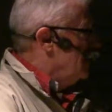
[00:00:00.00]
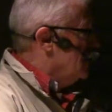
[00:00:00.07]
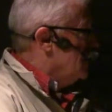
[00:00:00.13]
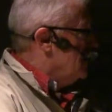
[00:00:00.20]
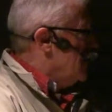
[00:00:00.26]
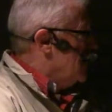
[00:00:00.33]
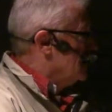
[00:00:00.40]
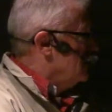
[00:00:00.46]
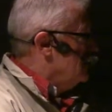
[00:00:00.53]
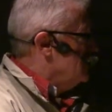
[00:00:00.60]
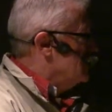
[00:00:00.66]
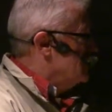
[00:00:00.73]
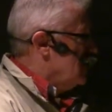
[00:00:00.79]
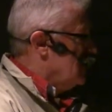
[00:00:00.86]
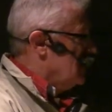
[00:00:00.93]
to come back to me
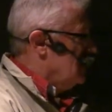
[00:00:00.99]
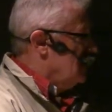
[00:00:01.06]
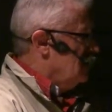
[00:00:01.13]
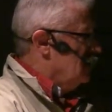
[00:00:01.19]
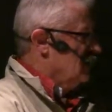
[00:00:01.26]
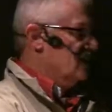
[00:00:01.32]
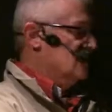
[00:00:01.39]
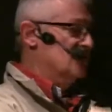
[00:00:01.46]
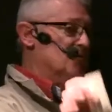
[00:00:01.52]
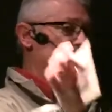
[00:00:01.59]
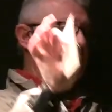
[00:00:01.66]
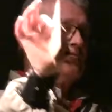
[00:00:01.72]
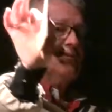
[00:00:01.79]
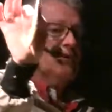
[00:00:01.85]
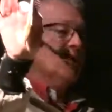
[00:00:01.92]
saying, you know, this
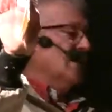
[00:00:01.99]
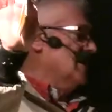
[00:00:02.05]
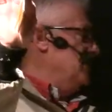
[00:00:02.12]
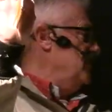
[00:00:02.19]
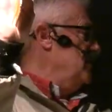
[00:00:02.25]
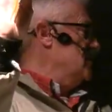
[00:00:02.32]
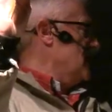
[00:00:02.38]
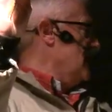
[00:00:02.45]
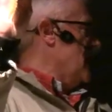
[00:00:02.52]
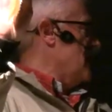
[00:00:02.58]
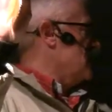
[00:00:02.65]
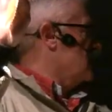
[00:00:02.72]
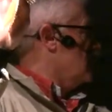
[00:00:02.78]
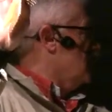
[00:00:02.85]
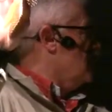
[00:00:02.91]
was like a piece of
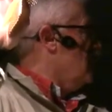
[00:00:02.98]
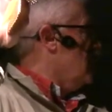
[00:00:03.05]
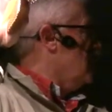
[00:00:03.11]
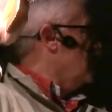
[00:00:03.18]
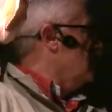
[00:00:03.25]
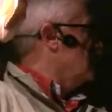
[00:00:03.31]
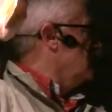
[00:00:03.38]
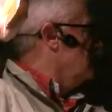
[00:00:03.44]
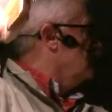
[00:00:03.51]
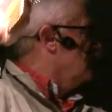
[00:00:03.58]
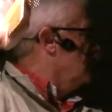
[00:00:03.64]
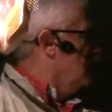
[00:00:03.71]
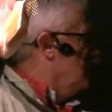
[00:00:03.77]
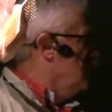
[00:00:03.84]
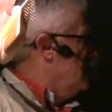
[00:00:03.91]
glass when I bought it
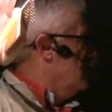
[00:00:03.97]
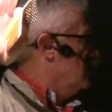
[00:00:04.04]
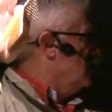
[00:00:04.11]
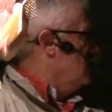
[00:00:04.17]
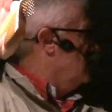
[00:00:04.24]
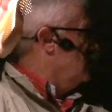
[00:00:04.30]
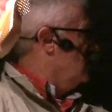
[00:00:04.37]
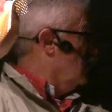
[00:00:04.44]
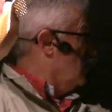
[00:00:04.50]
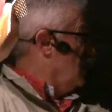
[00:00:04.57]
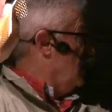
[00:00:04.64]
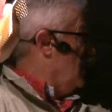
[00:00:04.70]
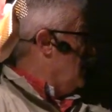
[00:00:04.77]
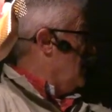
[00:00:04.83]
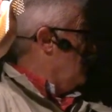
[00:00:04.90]
a year ago, and look at
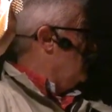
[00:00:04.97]
it now.